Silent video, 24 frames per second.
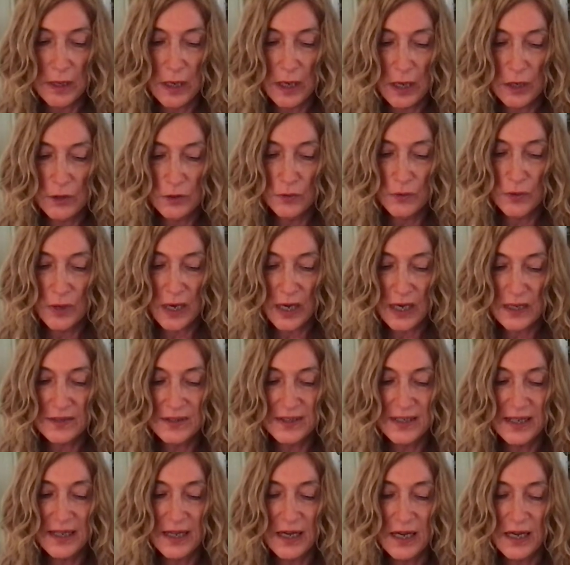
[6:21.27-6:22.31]

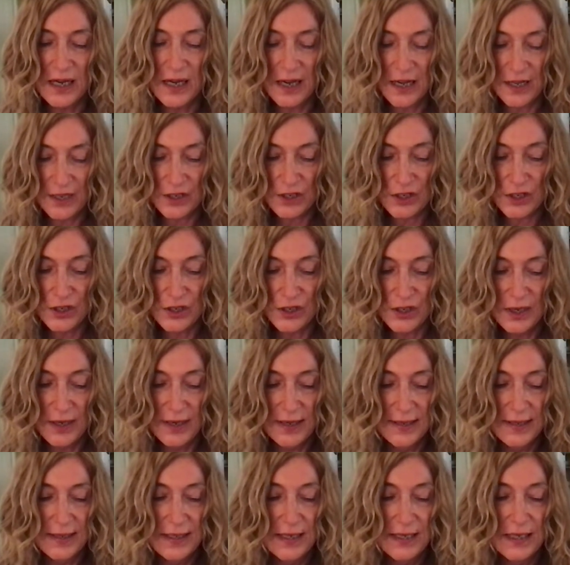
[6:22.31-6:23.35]
anunasika ach,
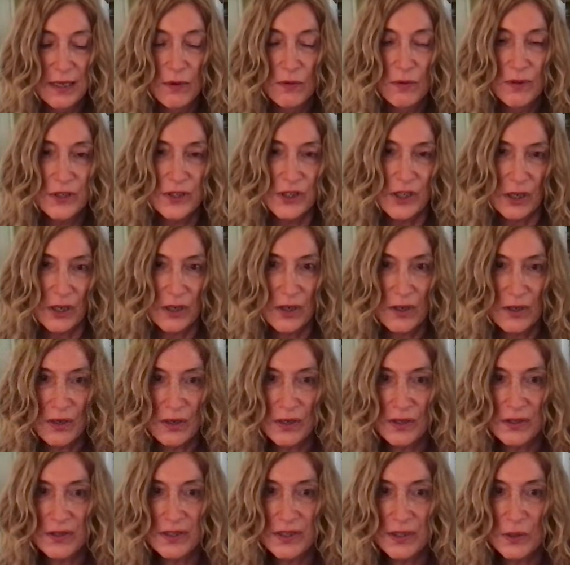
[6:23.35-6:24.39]
which
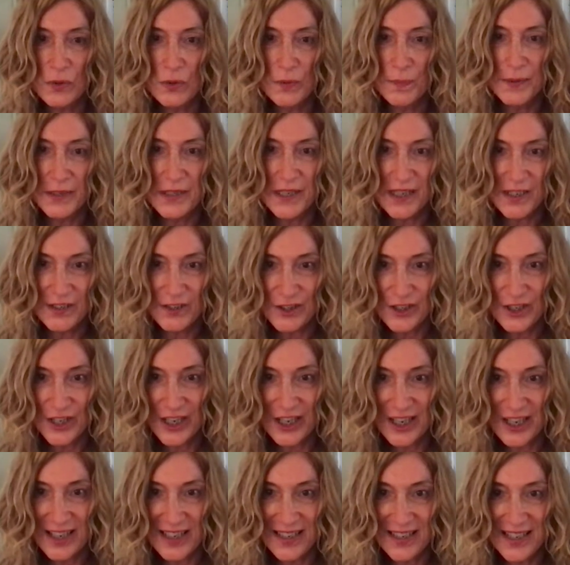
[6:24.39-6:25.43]
occurs
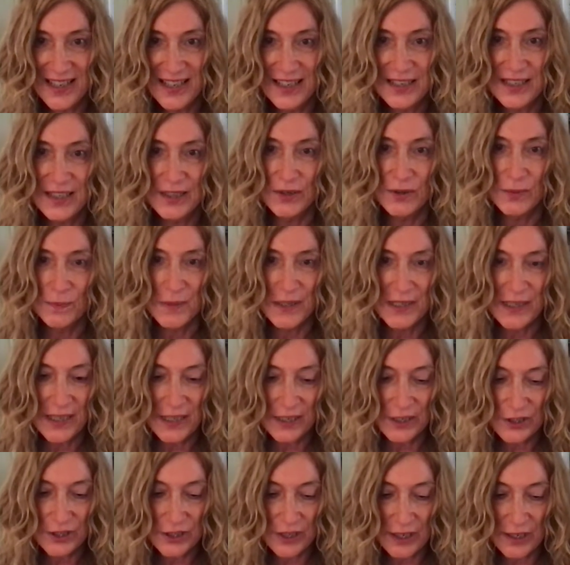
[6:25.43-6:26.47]
upadeshe, in an
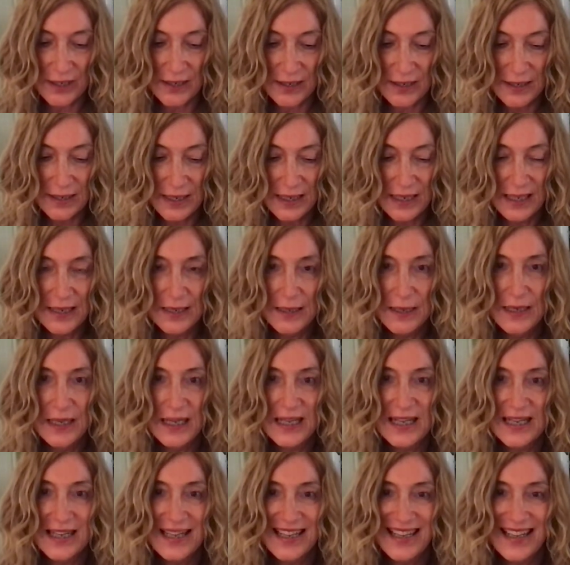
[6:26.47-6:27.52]
upadesha,
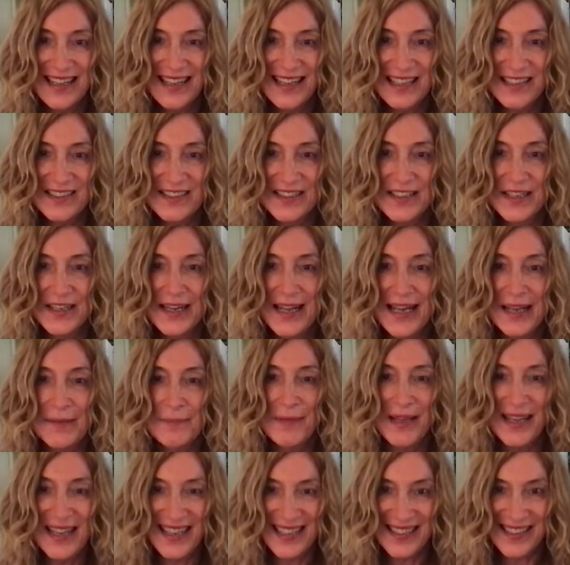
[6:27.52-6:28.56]
gets the
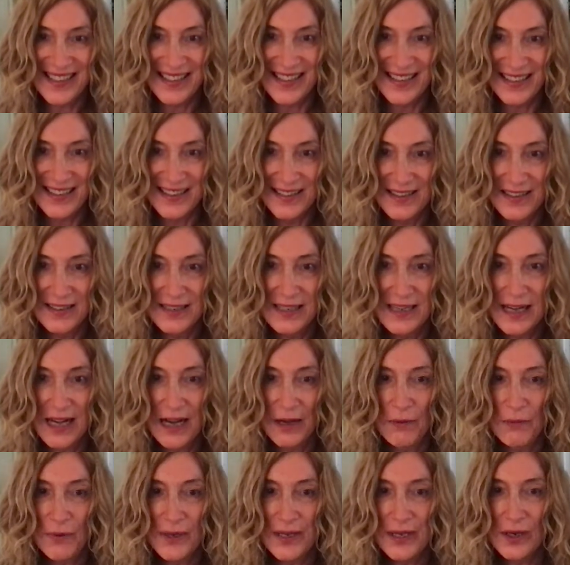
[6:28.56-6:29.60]
name it.
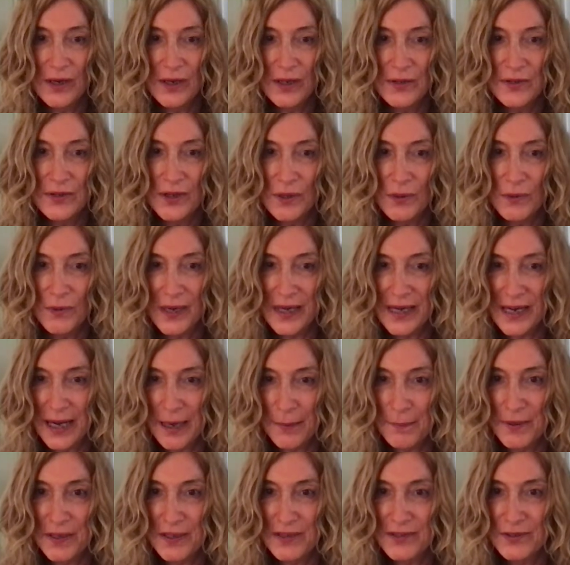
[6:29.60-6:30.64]
And we all know what
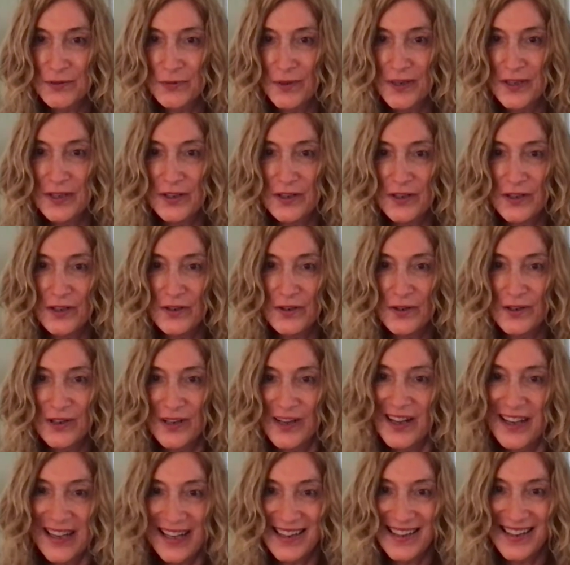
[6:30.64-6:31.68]
happens when you
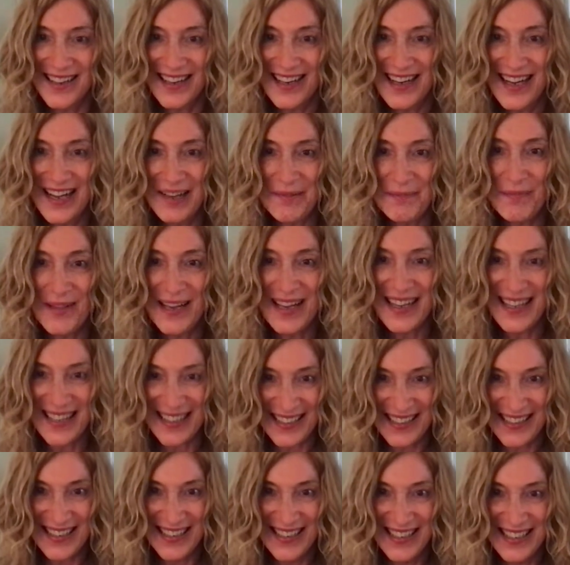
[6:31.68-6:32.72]
get the name
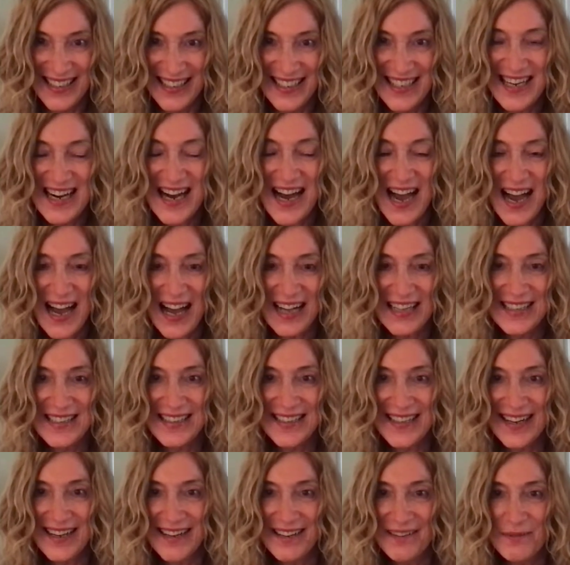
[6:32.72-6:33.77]
it. And
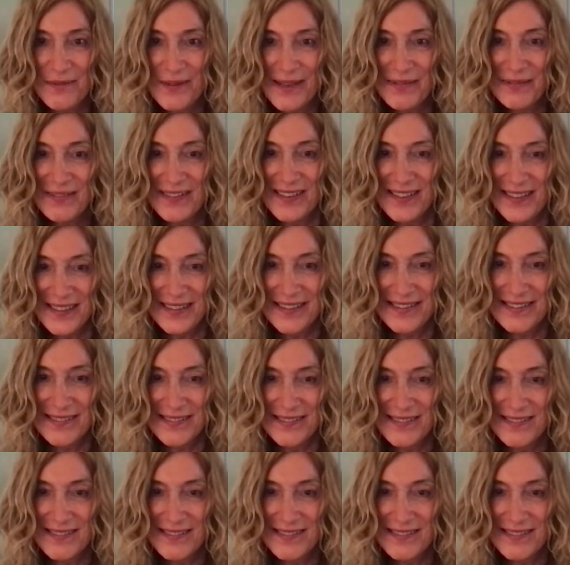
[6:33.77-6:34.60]
we will